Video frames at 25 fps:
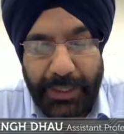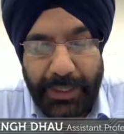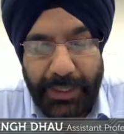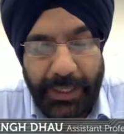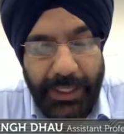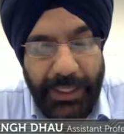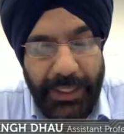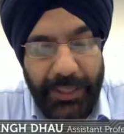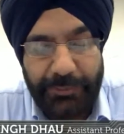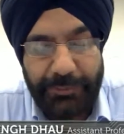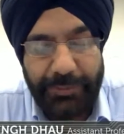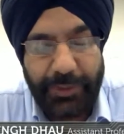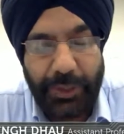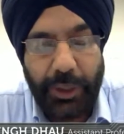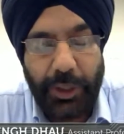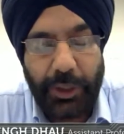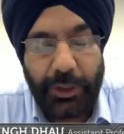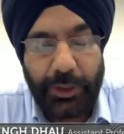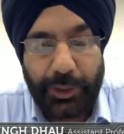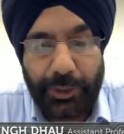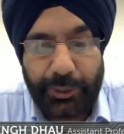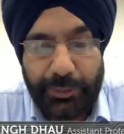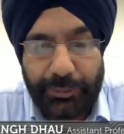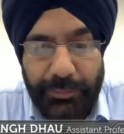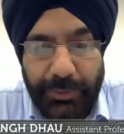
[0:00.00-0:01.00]
as we all
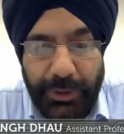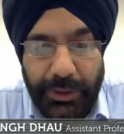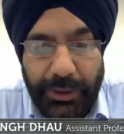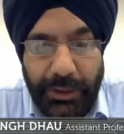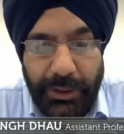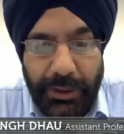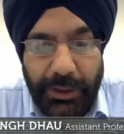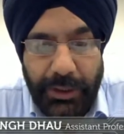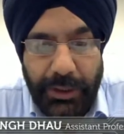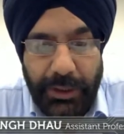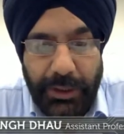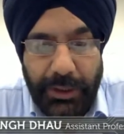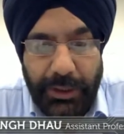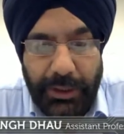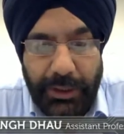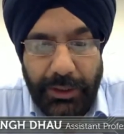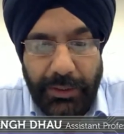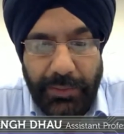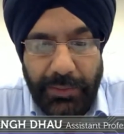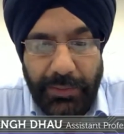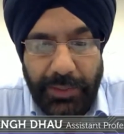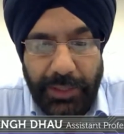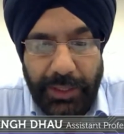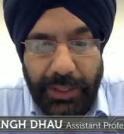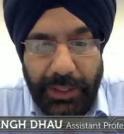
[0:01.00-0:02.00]
know,
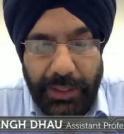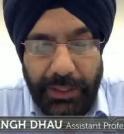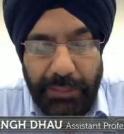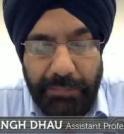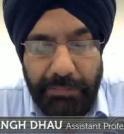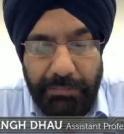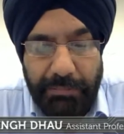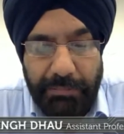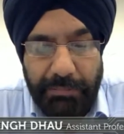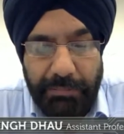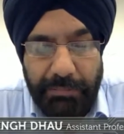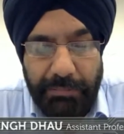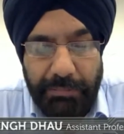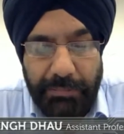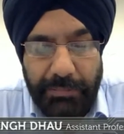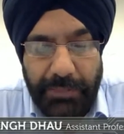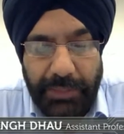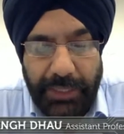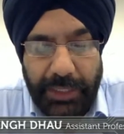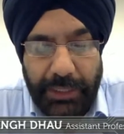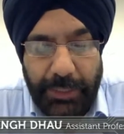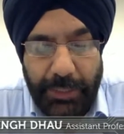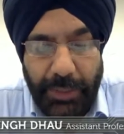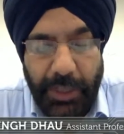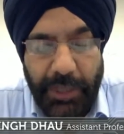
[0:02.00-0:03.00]
the
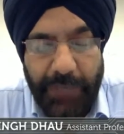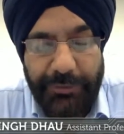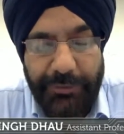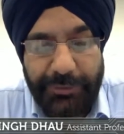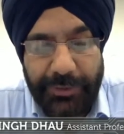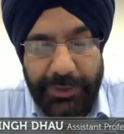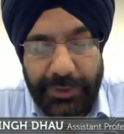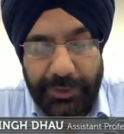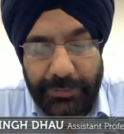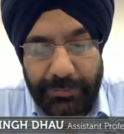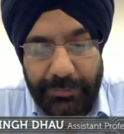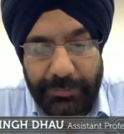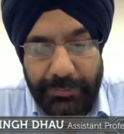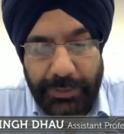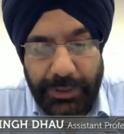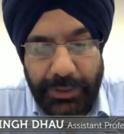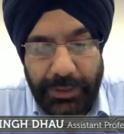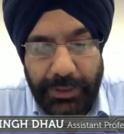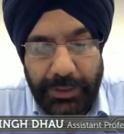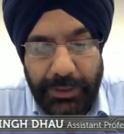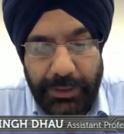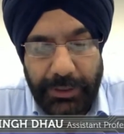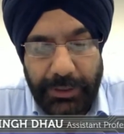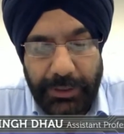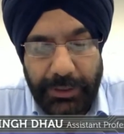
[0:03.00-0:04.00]
atmosphere
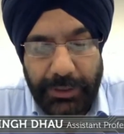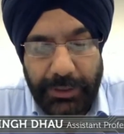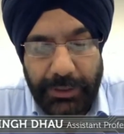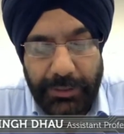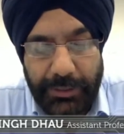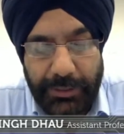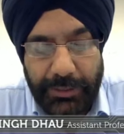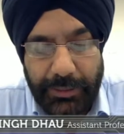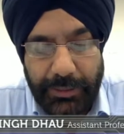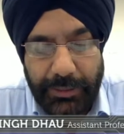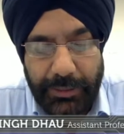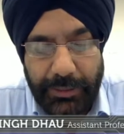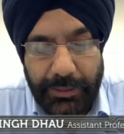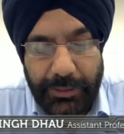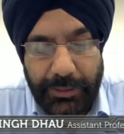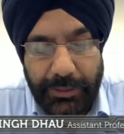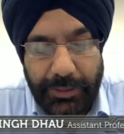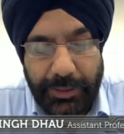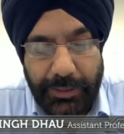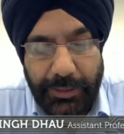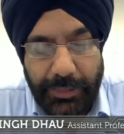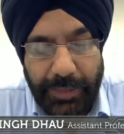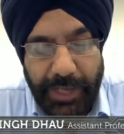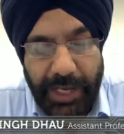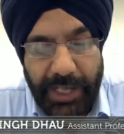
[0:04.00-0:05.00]

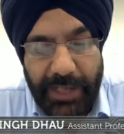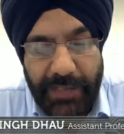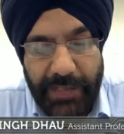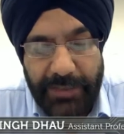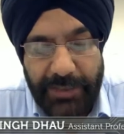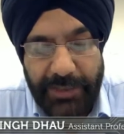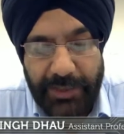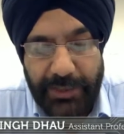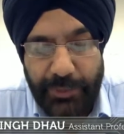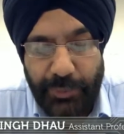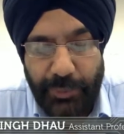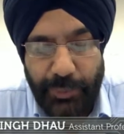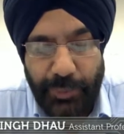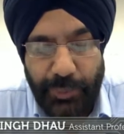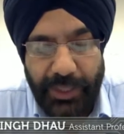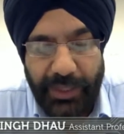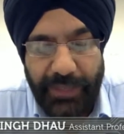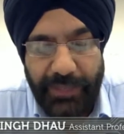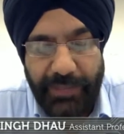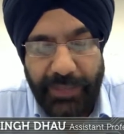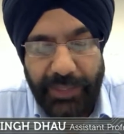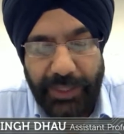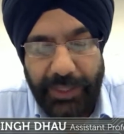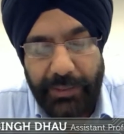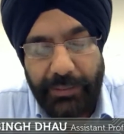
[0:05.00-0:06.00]
on Mars is very
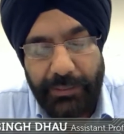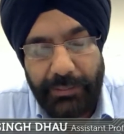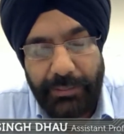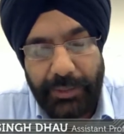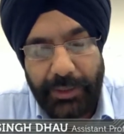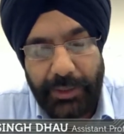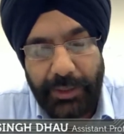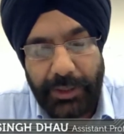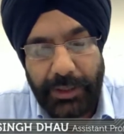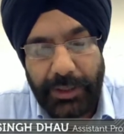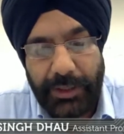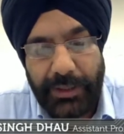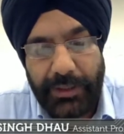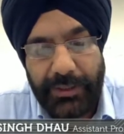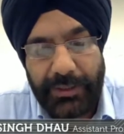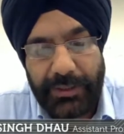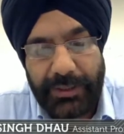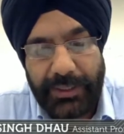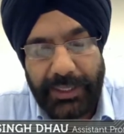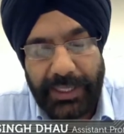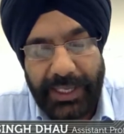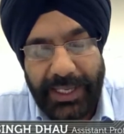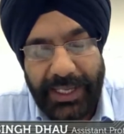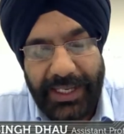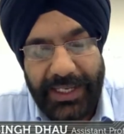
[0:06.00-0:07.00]
thin.
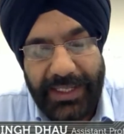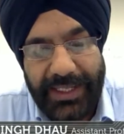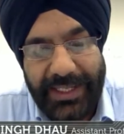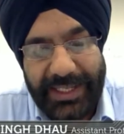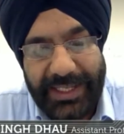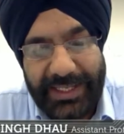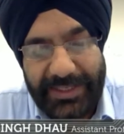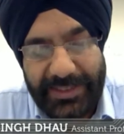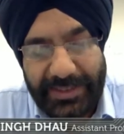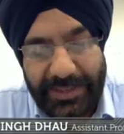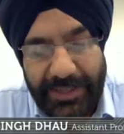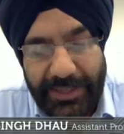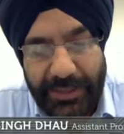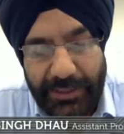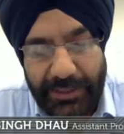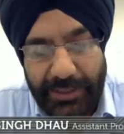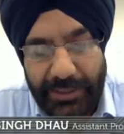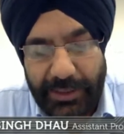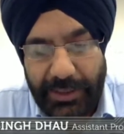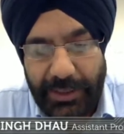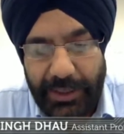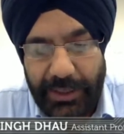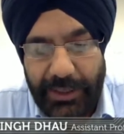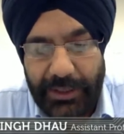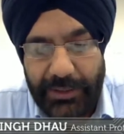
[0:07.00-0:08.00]
The air density
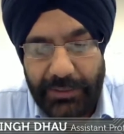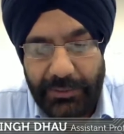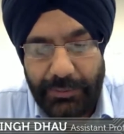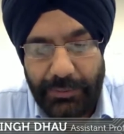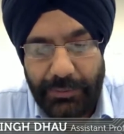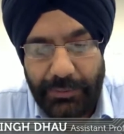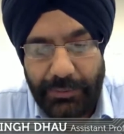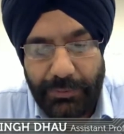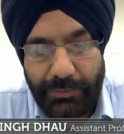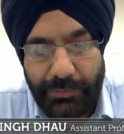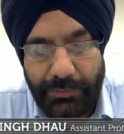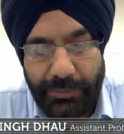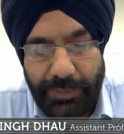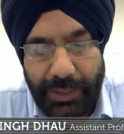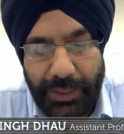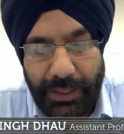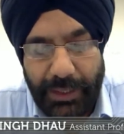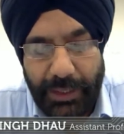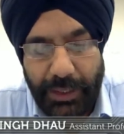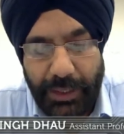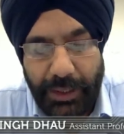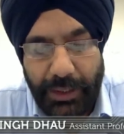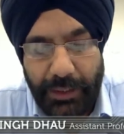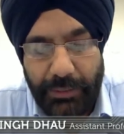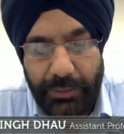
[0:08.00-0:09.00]
is very
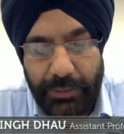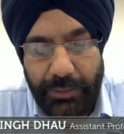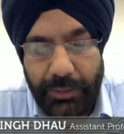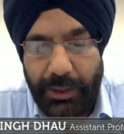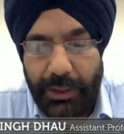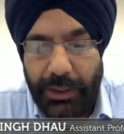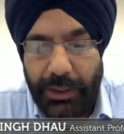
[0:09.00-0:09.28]
low.